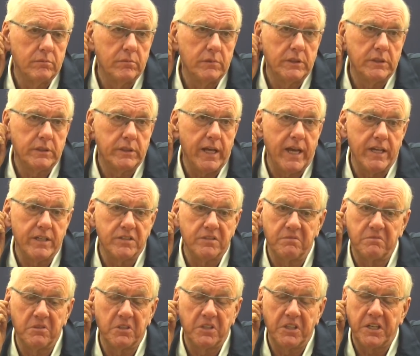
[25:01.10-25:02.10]
these guys
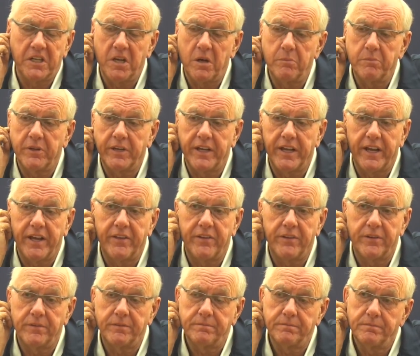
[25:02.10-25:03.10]
have really come
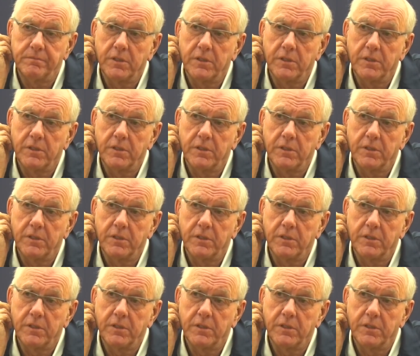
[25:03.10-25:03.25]
together.